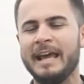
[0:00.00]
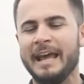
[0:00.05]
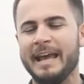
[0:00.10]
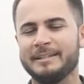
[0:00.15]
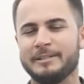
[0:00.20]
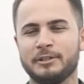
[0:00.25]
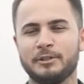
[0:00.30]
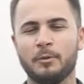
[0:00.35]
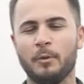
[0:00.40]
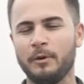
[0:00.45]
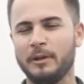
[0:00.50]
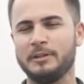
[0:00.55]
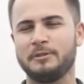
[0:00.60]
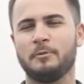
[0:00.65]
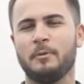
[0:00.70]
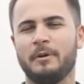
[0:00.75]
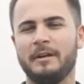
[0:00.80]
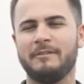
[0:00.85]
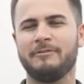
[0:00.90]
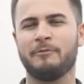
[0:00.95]
It's a
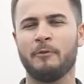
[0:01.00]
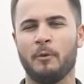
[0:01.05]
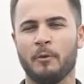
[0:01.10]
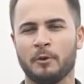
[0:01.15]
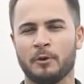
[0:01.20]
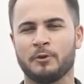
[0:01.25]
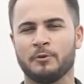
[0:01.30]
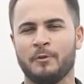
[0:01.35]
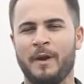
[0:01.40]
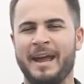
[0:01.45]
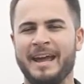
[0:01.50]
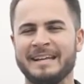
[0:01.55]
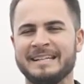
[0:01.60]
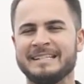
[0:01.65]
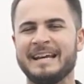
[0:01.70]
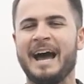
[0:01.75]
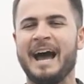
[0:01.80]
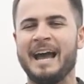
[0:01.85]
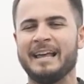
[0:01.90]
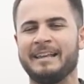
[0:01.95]
2024
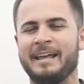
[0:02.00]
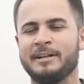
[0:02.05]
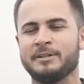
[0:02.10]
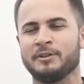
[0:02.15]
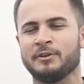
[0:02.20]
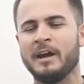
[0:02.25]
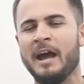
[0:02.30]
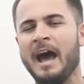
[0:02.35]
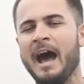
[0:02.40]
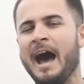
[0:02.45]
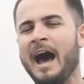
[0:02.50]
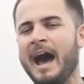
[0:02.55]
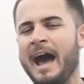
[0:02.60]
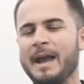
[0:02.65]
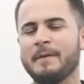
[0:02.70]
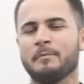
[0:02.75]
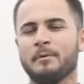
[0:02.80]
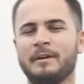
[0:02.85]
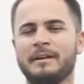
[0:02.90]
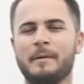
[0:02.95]
Grand Highlander
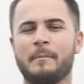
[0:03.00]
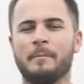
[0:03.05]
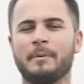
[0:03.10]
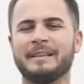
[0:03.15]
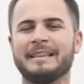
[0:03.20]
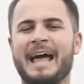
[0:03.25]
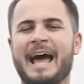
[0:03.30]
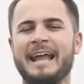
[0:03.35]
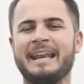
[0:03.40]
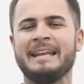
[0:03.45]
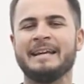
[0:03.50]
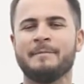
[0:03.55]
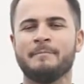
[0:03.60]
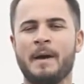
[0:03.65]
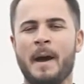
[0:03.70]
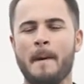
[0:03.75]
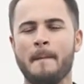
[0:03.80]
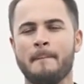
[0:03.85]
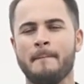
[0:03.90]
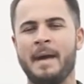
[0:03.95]
Hybrid
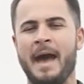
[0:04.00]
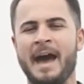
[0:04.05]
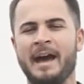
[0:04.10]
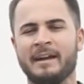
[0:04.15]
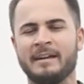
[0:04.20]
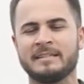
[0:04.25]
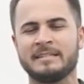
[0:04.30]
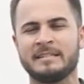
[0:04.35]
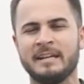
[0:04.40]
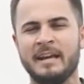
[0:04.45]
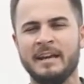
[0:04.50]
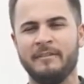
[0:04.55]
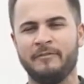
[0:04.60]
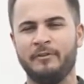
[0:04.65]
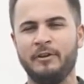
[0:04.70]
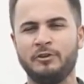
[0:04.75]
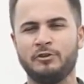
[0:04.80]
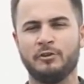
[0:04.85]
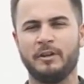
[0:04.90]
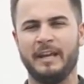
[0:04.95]
Platinum Max,
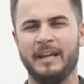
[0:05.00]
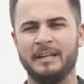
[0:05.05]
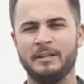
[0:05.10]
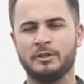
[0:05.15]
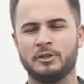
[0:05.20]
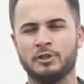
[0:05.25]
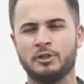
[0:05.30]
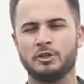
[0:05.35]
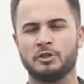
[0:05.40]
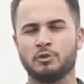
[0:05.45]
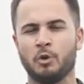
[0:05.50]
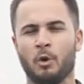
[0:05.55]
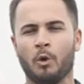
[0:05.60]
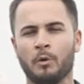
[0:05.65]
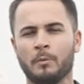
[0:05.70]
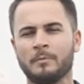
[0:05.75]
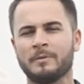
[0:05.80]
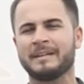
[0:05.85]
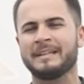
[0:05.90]
featured in Storm